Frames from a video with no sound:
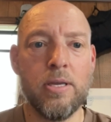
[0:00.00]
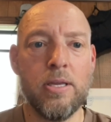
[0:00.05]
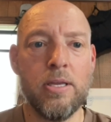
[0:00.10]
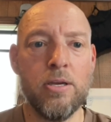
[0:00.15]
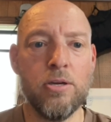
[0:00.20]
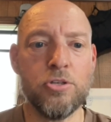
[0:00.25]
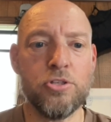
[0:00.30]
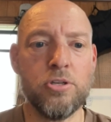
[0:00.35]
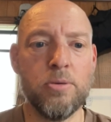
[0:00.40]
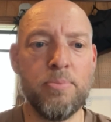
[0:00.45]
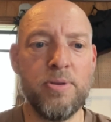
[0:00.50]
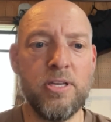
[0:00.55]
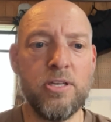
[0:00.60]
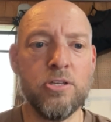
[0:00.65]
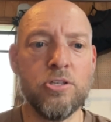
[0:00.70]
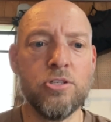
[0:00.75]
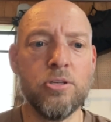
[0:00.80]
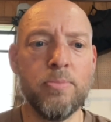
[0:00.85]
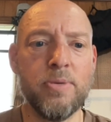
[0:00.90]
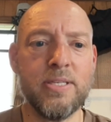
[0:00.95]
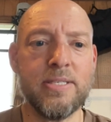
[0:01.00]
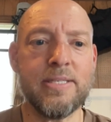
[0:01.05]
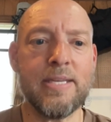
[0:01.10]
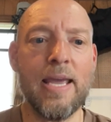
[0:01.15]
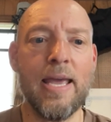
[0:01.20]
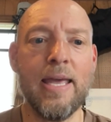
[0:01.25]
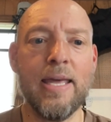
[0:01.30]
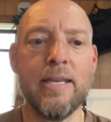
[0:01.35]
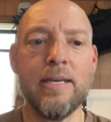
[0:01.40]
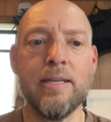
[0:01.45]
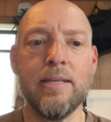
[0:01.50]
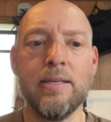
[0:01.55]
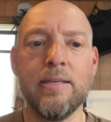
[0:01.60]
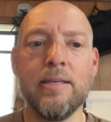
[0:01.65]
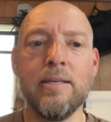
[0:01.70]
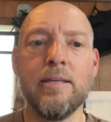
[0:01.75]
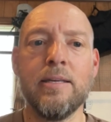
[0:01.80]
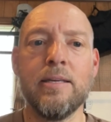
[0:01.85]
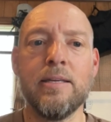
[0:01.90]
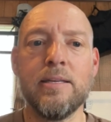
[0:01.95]
It should be, it should be 10,
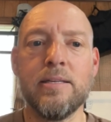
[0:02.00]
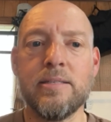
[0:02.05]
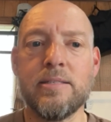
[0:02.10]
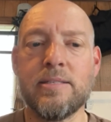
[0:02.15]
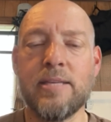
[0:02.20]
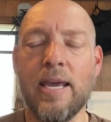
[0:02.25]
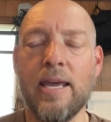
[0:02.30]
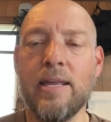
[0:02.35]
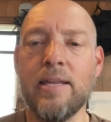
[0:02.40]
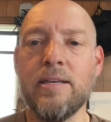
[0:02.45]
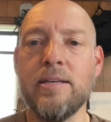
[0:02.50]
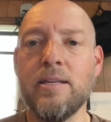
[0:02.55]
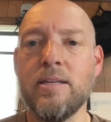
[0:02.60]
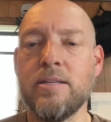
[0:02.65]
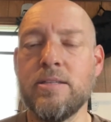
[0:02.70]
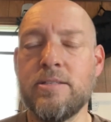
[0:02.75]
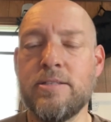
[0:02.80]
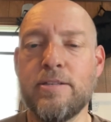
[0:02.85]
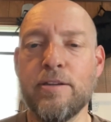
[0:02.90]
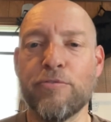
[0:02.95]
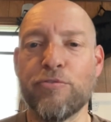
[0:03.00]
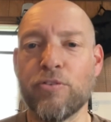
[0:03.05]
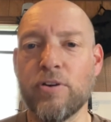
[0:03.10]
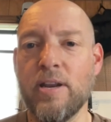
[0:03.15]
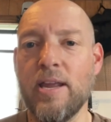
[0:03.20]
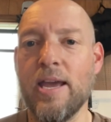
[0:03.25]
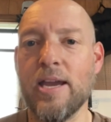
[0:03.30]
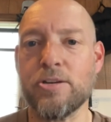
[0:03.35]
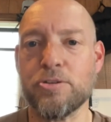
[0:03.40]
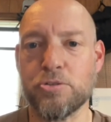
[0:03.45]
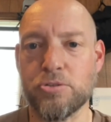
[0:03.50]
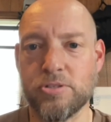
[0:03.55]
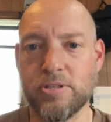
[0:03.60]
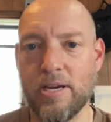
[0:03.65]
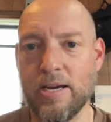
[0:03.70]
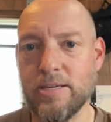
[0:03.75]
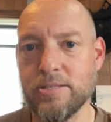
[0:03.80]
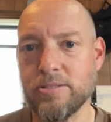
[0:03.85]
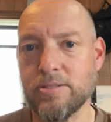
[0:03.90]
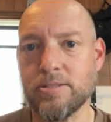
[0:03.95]
10 different
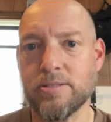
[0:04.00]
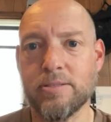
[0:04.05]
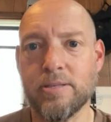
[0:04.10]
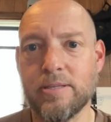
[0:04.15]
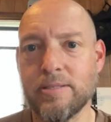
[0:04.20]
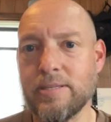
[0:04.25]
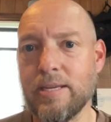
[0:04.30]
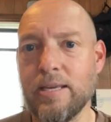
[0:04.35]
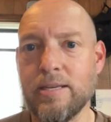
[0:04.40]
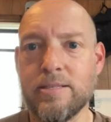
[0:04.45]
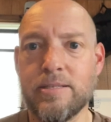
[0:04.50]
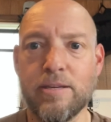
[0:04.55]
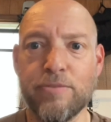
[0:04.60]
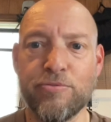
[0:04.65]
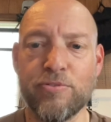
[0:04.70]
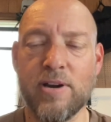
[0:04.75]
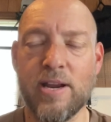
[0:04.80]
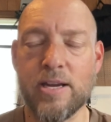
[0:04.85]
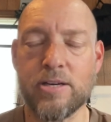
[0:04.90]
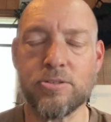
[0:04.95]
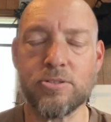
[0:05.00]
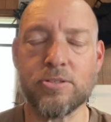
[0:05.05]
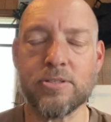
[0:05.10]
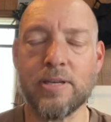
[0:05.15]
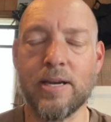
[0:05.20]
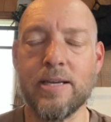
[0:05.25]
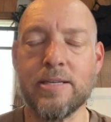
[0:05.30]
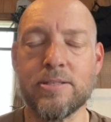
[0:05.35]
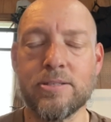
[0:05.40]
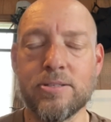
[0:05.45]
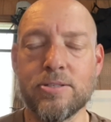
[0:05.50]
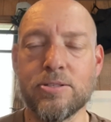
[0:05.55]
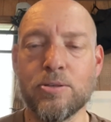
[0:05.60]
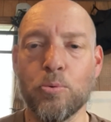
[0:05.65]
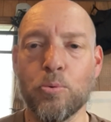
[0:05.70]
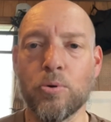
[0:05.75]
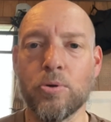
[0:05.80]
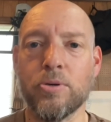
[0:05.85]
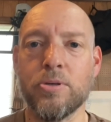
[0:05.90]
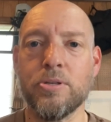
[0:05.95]
exercises, 10 different exercises
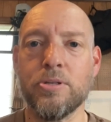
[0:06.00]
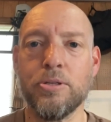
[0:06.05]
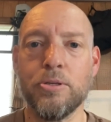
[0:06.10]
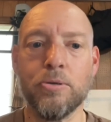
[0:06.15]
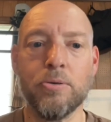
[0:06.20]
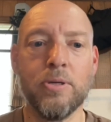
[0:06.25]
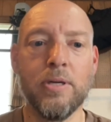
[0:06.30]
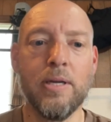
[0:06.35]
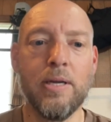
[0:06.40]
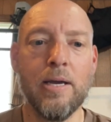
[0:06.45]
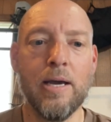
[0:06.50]
that we're going to do.